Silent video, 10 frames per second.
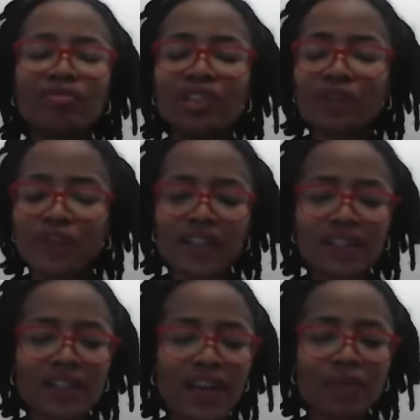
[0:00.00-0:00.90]

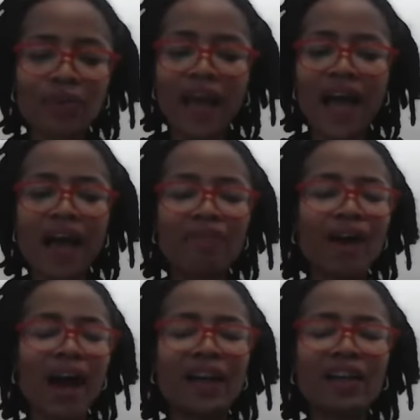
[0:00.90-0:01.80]
different
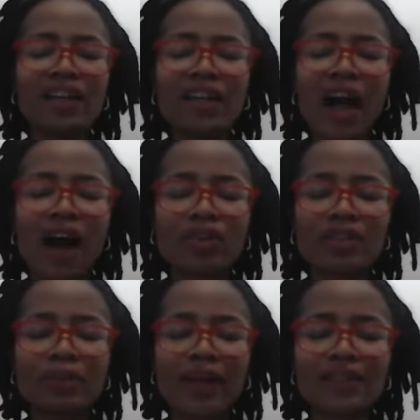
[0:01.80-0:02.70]
area, our, uh,
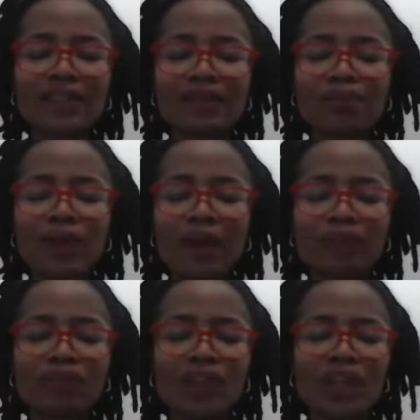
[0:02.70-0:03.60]
husband's
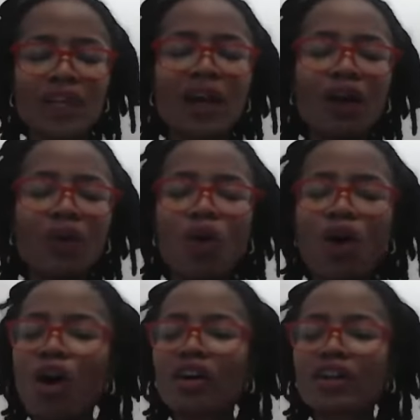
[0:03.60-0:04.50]
um, uh,
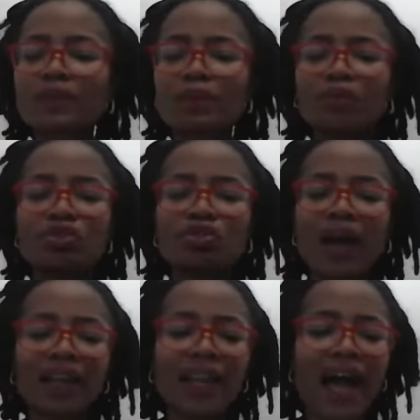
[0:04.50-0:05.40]
work, spiritual